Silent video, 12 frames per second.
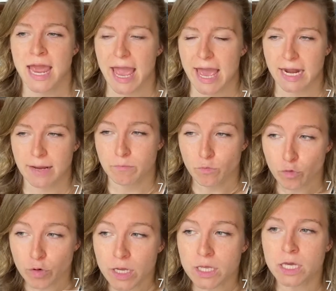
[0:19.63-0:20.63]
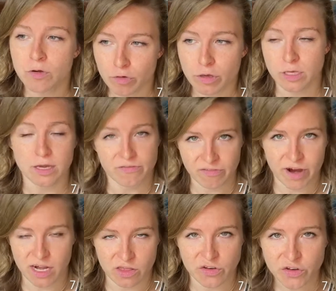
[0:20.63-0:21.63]
and I'm really, really
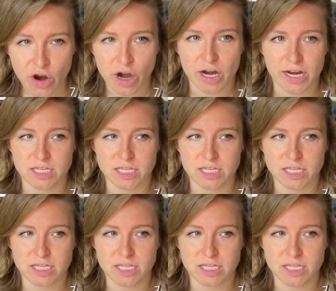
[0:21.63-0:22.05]
afraid of the dark.